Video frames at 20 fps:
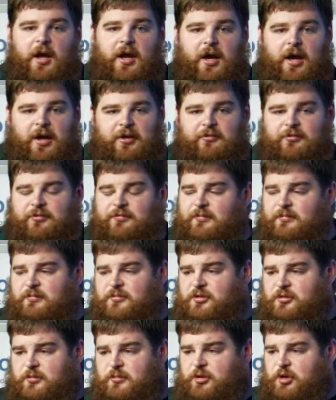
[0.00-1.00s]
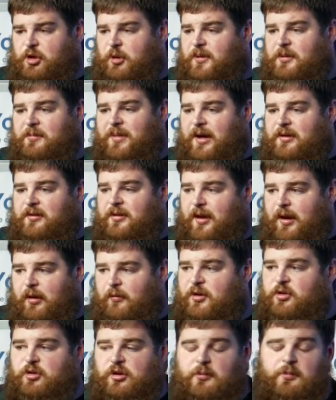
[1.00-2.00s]
And coming back to that
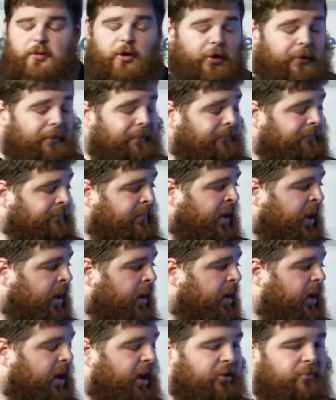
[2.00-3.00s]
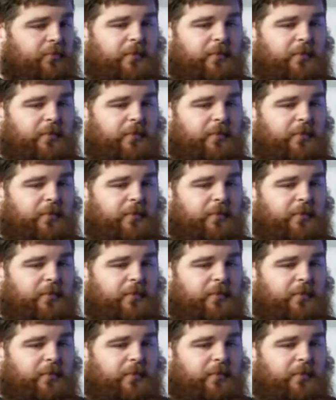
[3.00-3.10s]
original point, it's